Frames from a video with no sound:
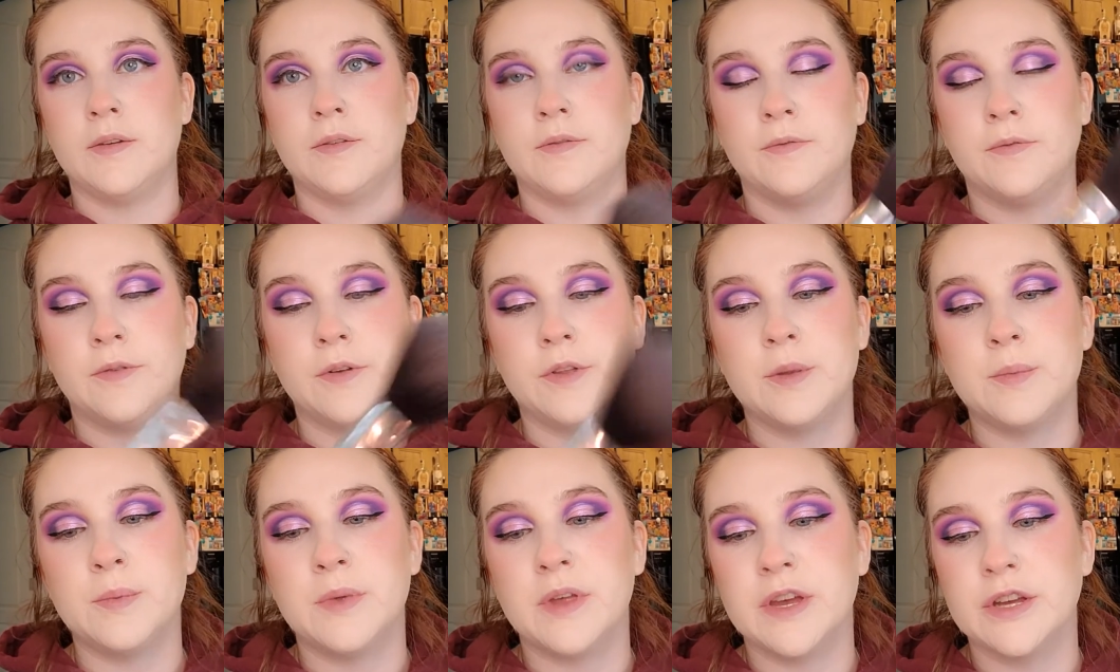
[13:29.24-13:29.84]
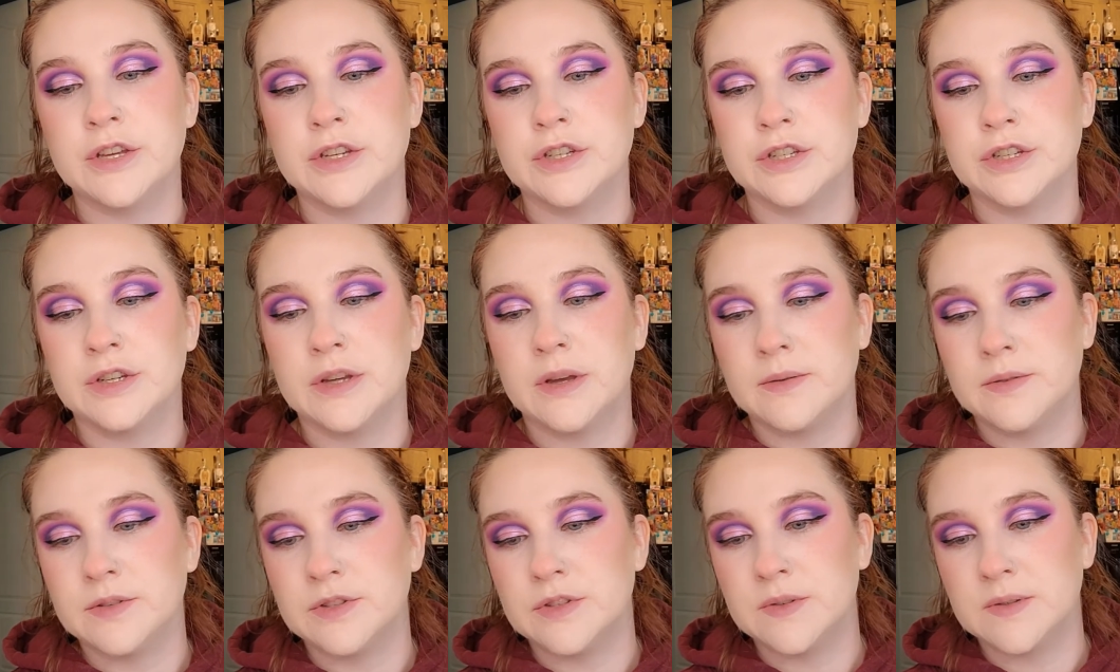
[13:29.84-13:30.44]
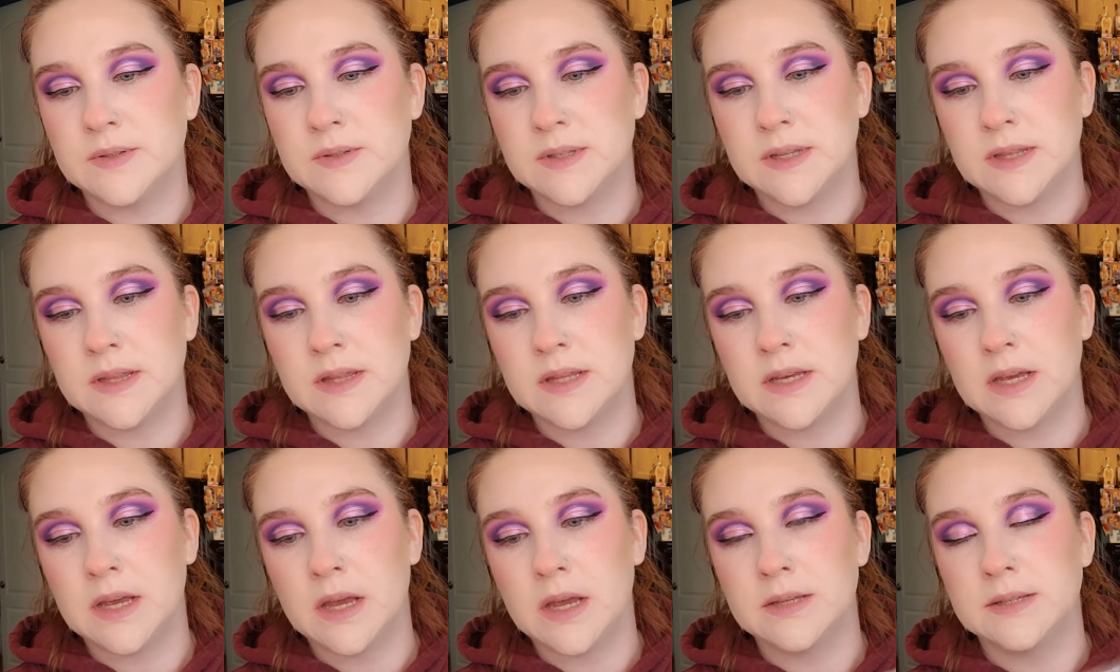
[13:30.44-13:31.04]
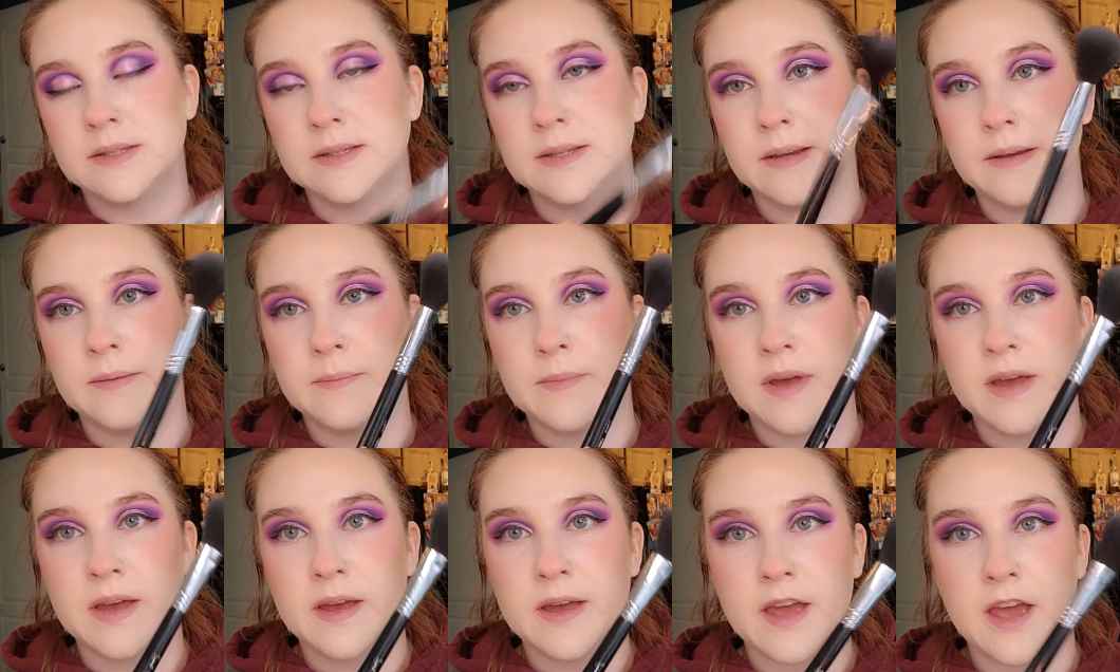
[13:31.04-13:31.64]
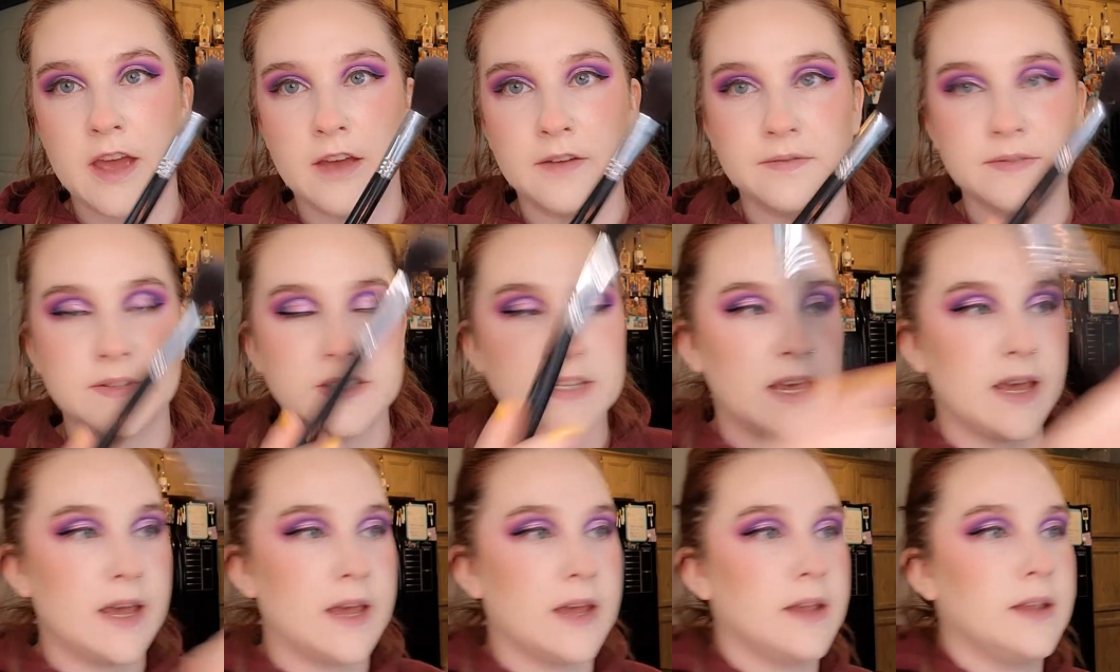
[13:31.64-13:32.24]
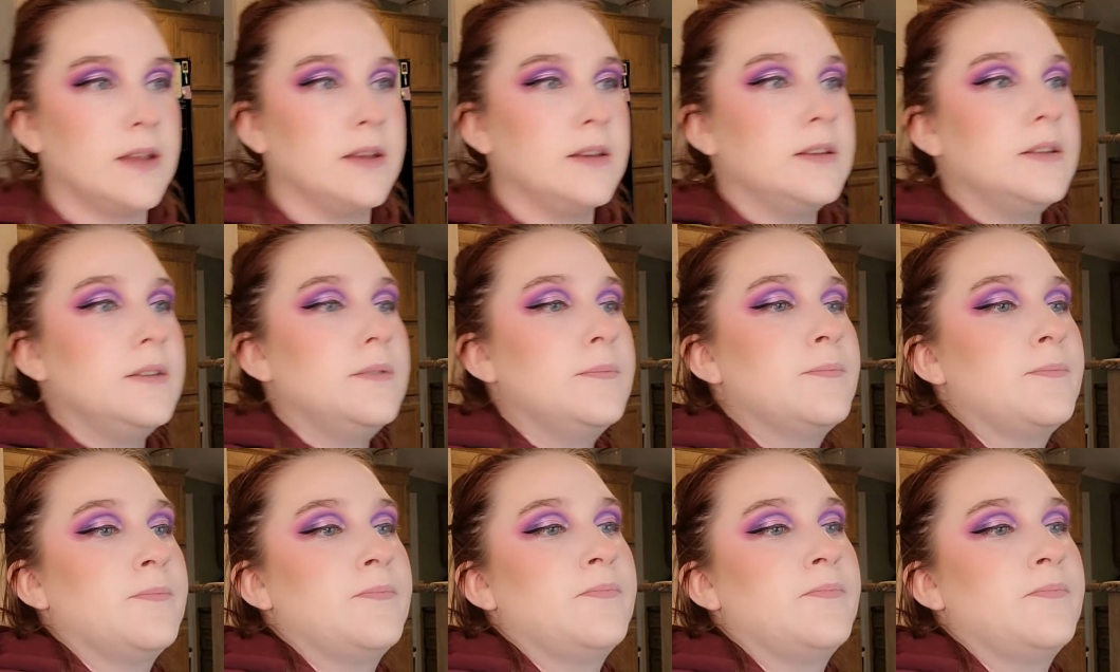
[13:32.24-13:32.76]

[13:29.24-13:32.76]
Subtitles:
For the blush, I was using the Sigma F10.